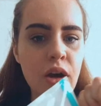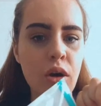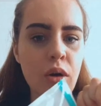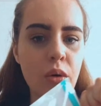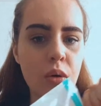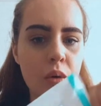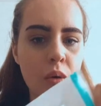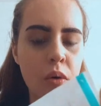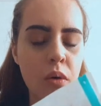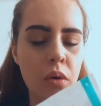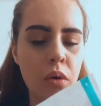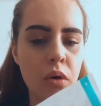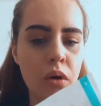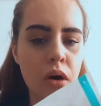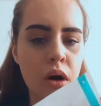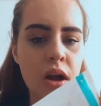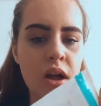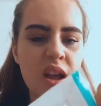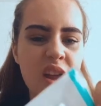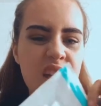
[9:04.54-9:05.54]
or
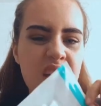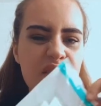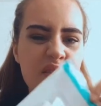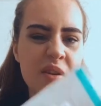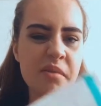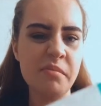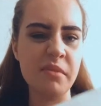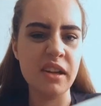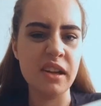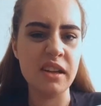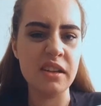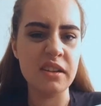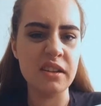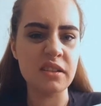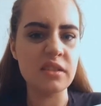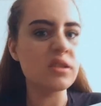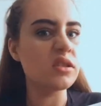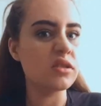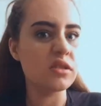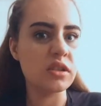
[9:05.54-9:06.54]
if I'm needing
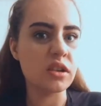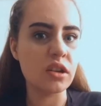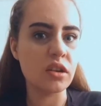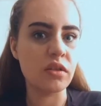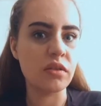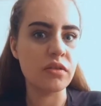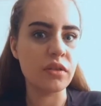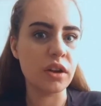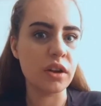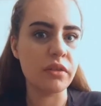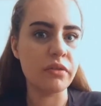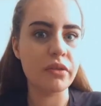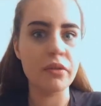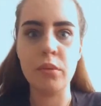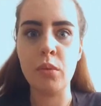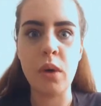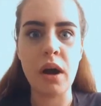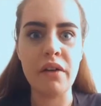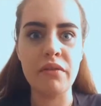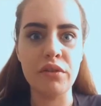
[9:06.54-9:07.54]
to secure flow for
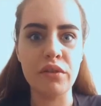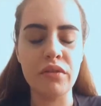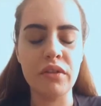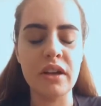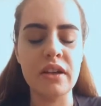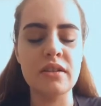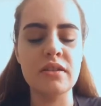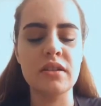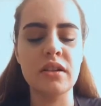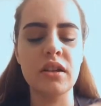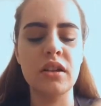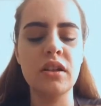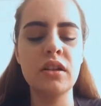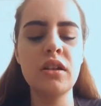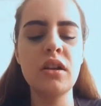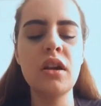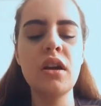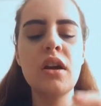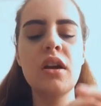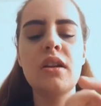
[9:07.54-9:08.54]
whatever reason.
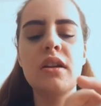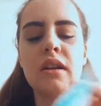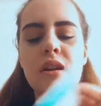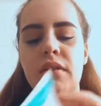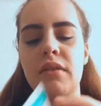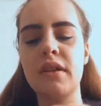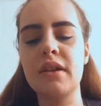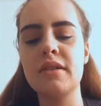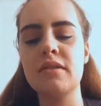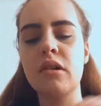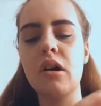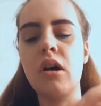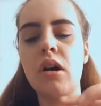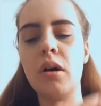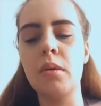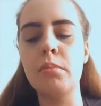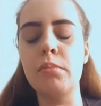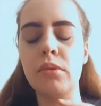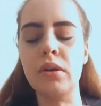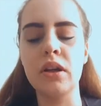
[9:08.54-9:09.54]
Now these are
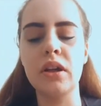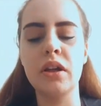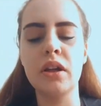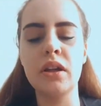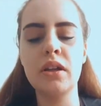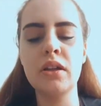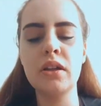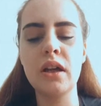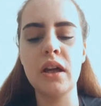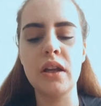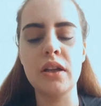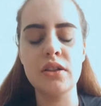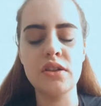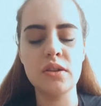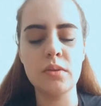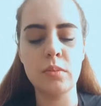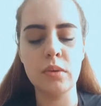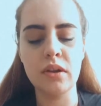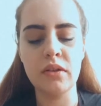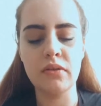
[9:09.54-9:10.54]
brilliant, and I do
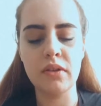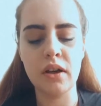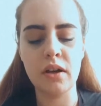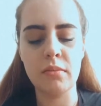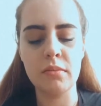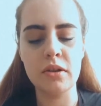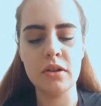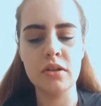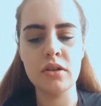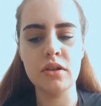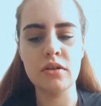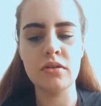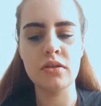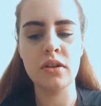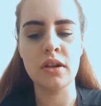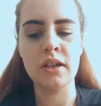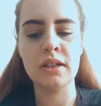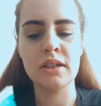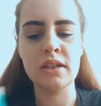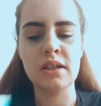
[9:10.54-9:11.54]
believe they come in two
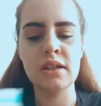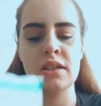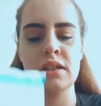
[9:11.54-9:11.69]
sizes.